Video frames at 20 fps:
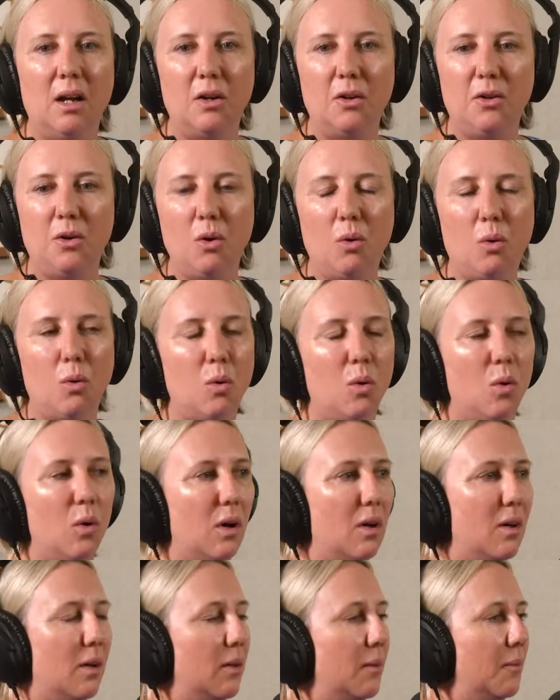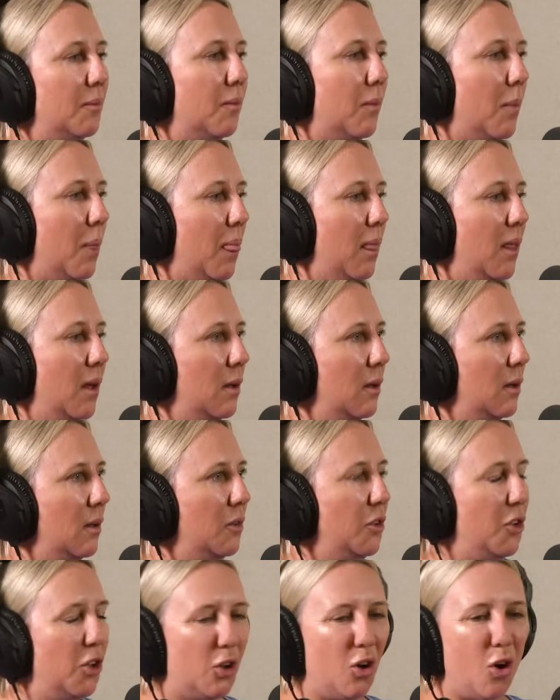You're
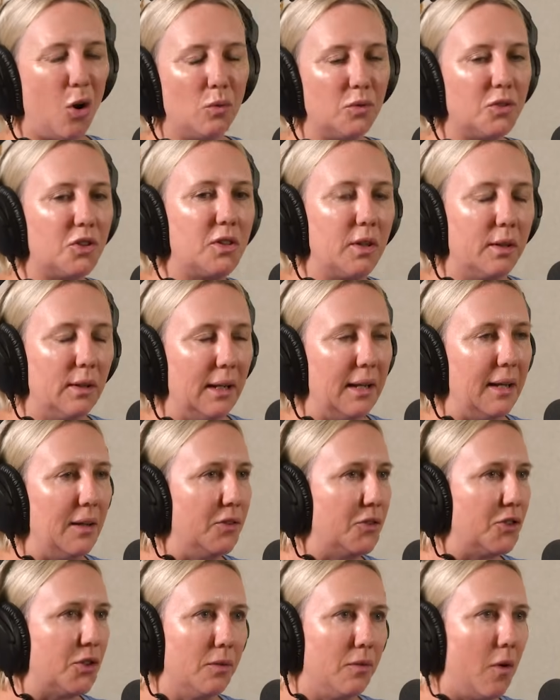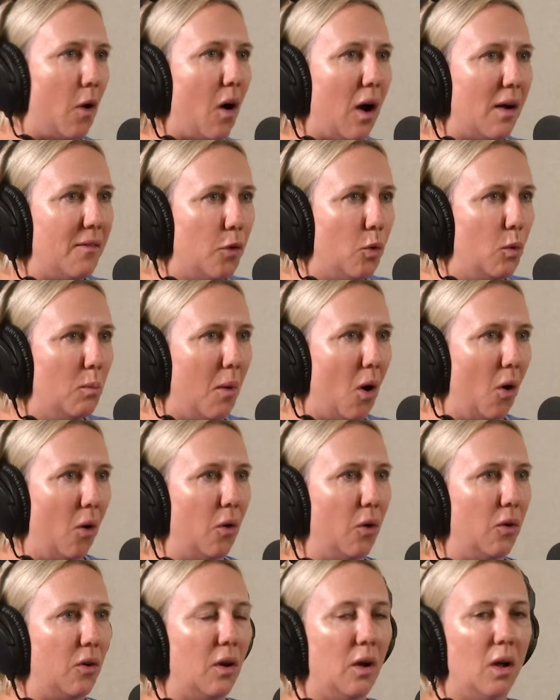constantly in survival
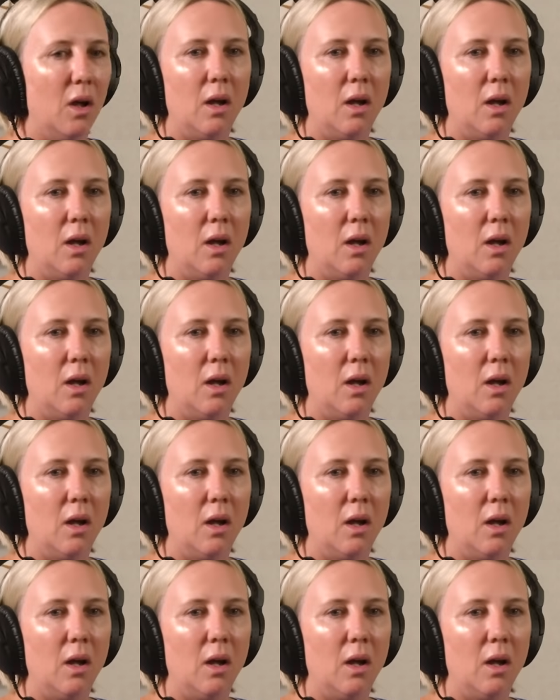mode.